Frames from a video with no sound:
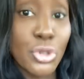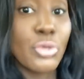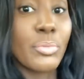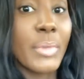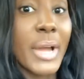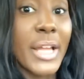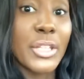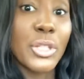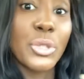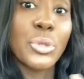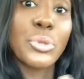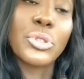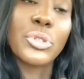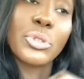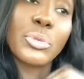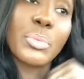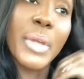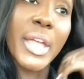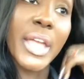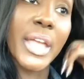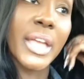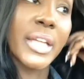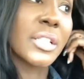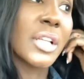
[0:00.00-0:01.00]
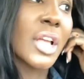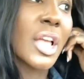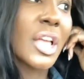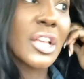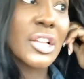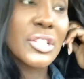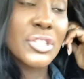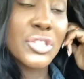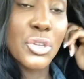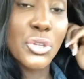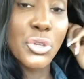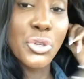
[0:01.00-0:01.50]
my YouTube page
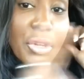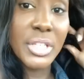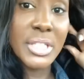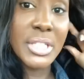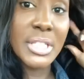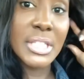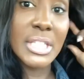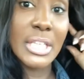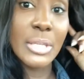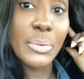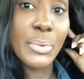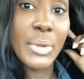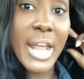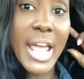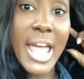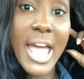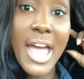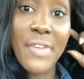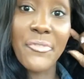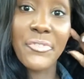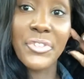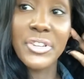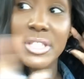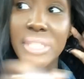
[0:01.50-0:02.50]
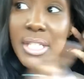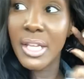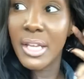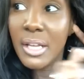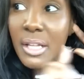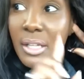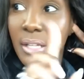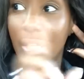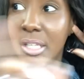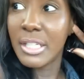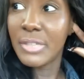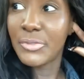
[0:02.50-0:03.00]
so you can see what I have for
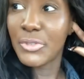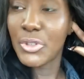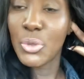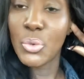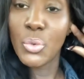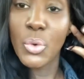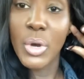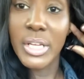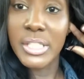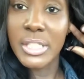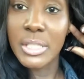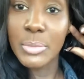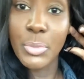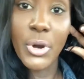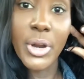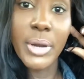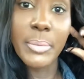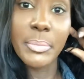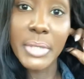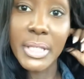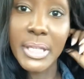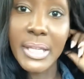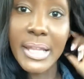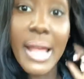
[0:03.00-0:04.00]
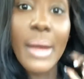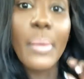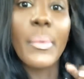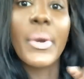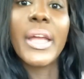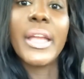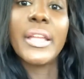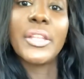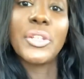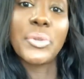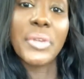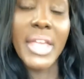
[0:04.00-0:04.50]
sale. And if you want to support me that
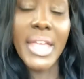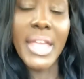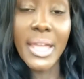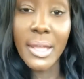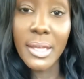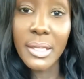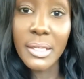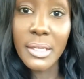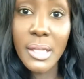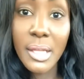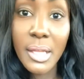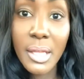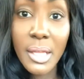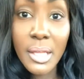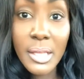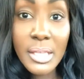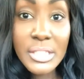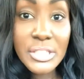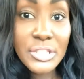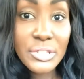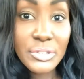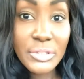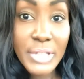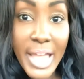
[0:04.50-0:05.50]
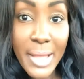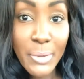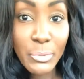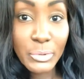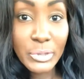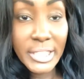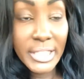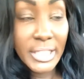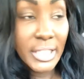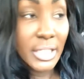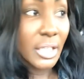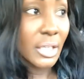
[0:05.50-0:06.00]
way, you can. So that
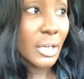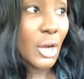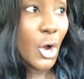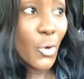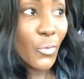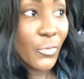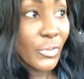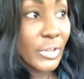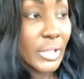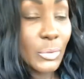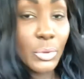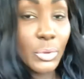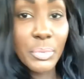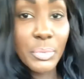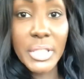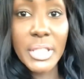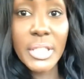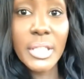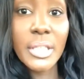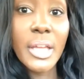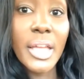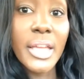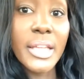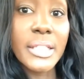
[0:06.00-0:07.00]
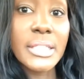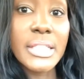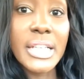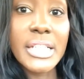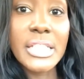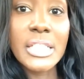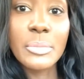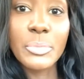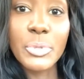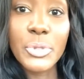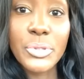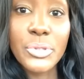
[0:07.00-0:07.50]
link hopefully will be
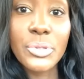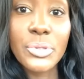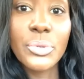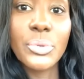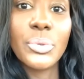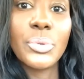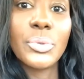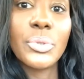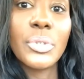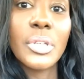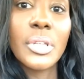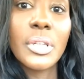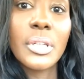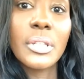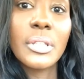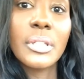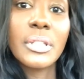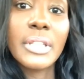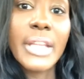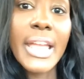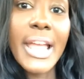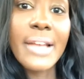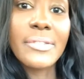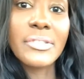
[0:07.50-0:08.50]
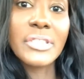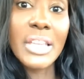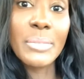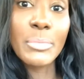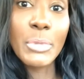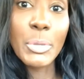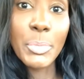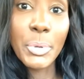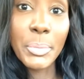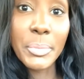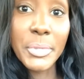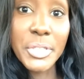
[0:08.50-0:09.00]
accessible soon. They have to give
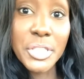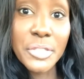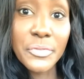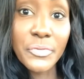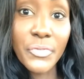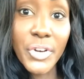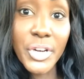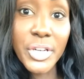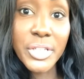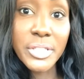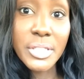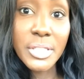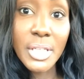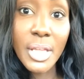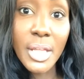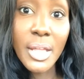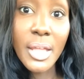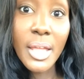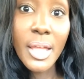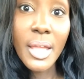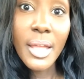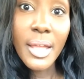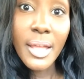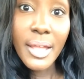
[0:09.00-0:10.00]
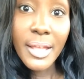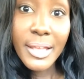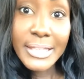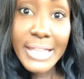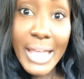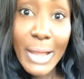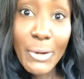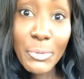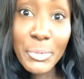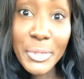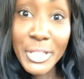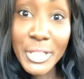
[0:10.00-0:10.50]
me permission first.
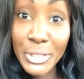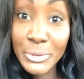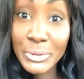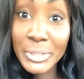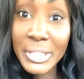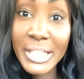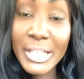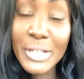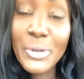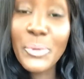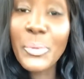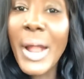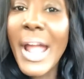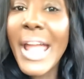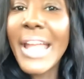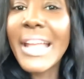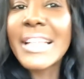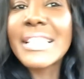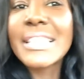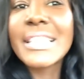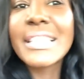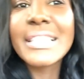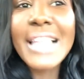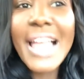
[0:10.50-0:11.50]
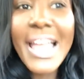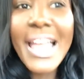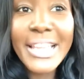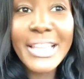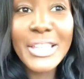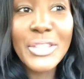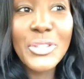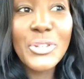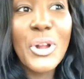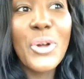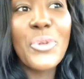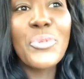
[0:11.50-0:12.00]
That would be cute, Lena. Right, because it's
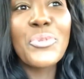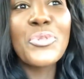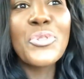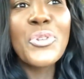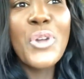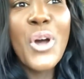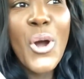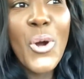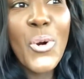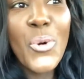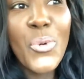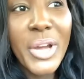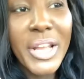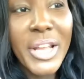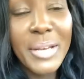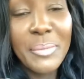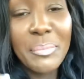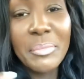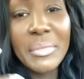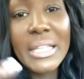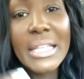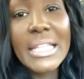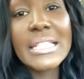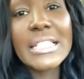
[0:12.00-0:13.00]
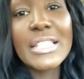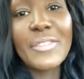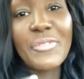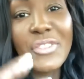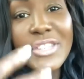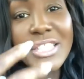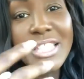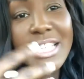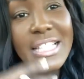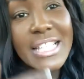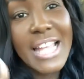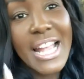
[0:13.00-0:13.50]
like you don't know what it means if
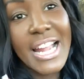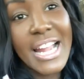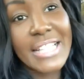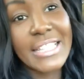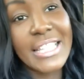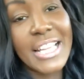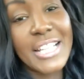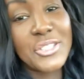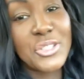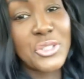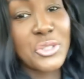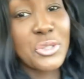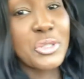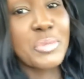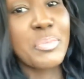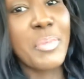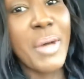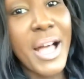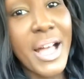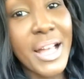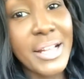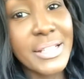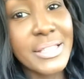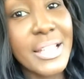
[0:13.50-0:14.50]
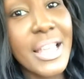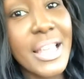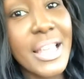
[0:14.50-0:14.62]
it says I got that juice box.